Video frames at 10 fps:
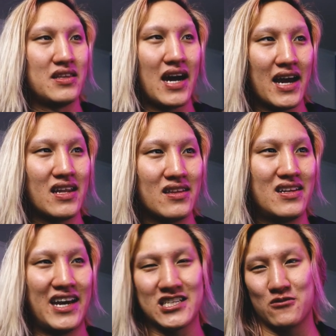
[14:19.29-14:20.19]
died in
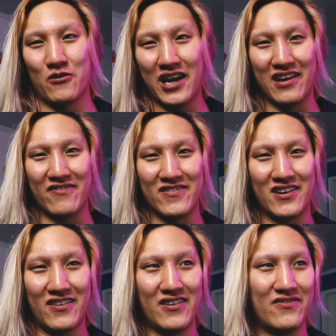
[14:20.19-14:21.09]
the next wave
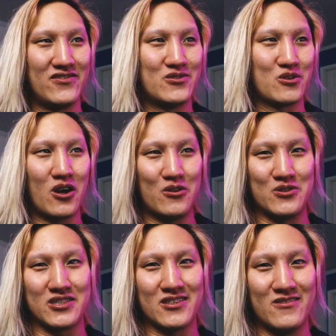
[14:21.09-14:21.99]
of
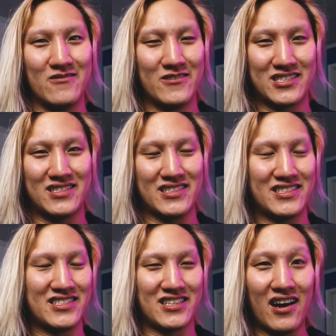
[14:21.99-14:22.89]
drones, which
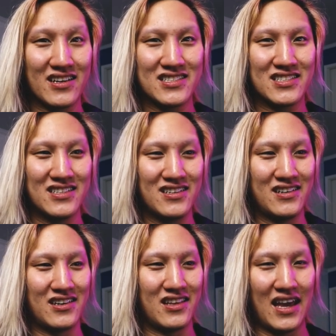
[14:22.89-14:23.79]
sucks.
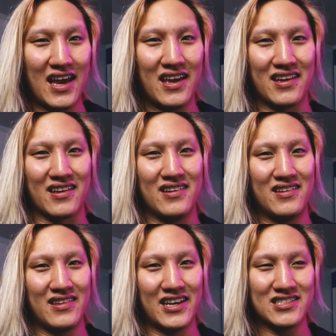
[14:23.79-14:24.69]
Dang,
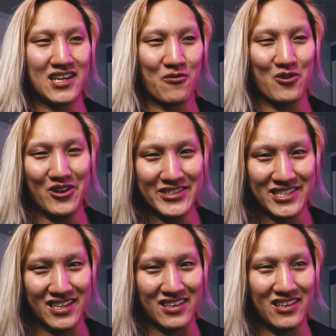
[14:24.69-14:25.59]
that's like
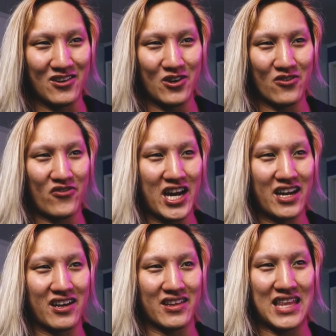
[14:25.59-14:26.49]
realistic. You know, you're
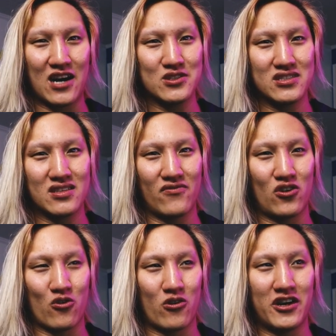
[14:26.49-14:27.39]
fighting thousands of
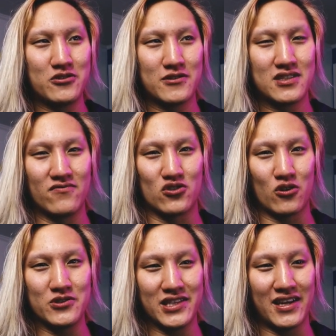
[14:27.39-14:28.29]
or hundreds of
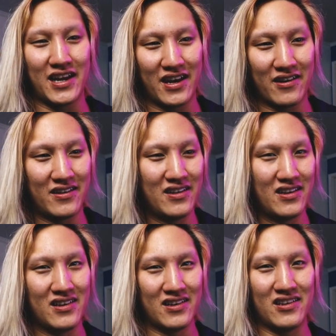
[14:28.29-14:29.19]
drones in the air,
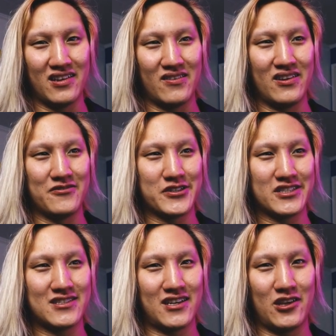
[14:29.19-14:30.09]
you know, and you're
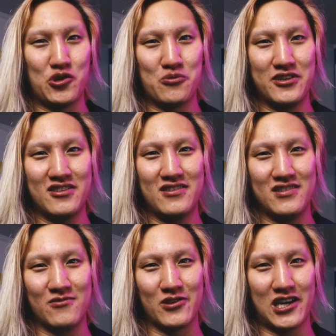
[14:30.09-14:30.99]
just a human
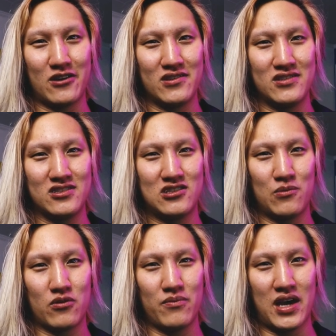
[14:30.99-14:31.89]
without
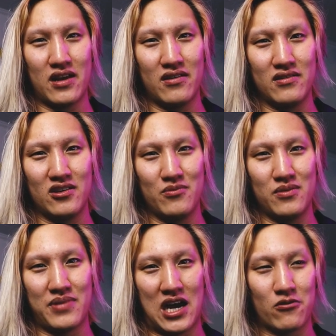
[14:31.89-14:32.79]
super meta
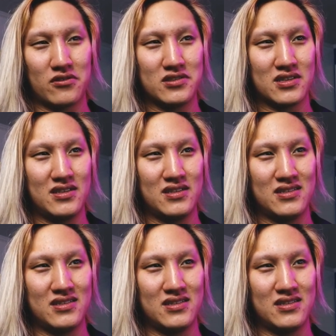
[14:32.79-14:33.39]
human powers.